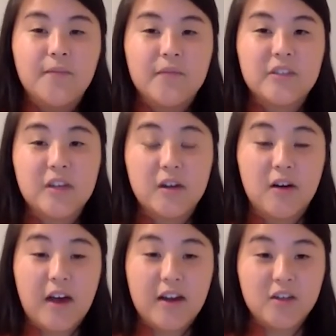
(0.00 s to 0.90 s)
So
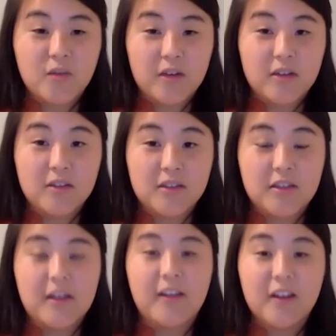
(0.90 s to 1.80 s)
I just wanted to
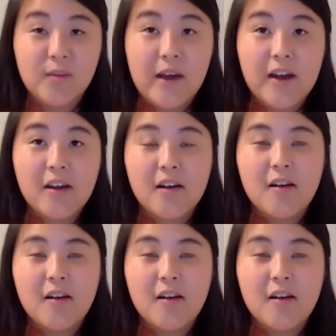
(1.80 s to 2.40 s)
send that letter back.